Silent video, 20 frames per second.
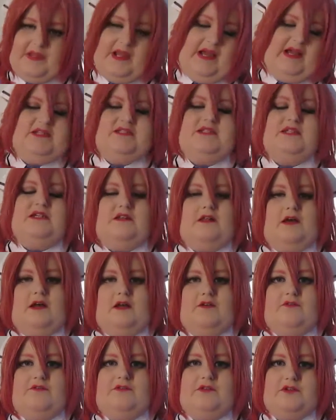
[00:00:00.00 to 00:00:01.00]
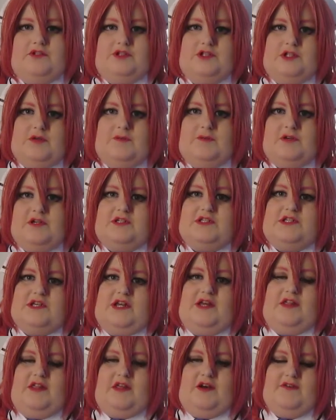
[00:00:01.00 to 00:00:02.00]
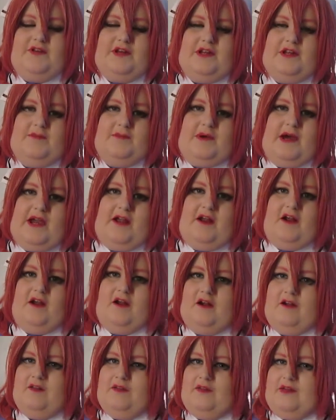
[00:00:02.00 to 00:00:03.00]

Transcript: I've seen a lot of YouTubers that I love and admire,